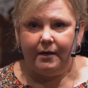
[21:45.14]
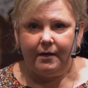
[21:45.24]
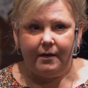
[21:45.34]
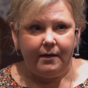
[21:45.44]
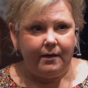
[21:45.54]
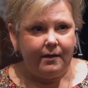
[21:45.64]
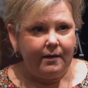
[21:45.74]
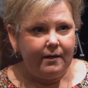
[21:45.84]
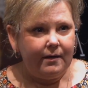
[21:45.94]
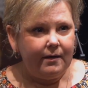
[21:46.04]

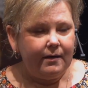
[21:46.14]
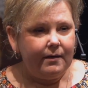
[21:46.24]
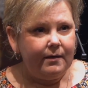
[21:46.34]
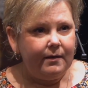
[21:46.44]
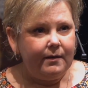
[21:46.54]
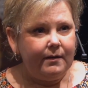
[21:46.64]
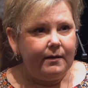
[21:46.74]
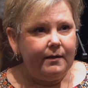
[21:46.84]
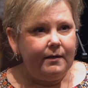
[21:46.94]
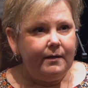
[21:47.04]

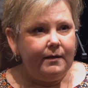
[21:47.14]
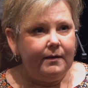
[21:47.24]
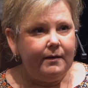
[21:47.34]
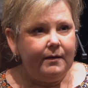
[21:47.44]
(no one is talking)